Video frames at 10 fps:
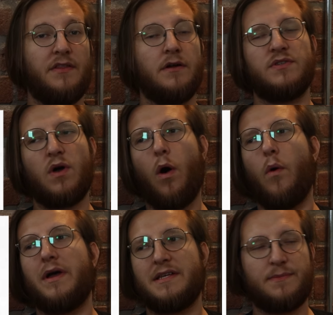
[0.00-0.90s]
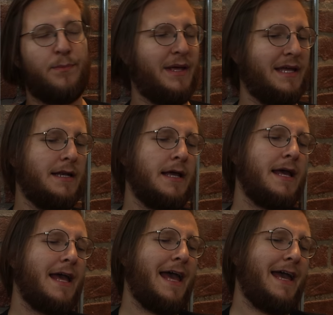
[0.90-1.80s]
there has always been
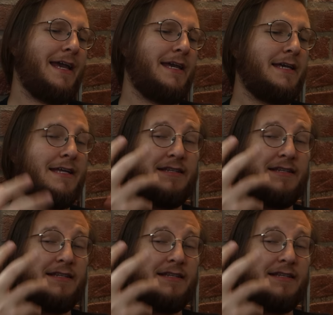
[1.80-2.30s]
a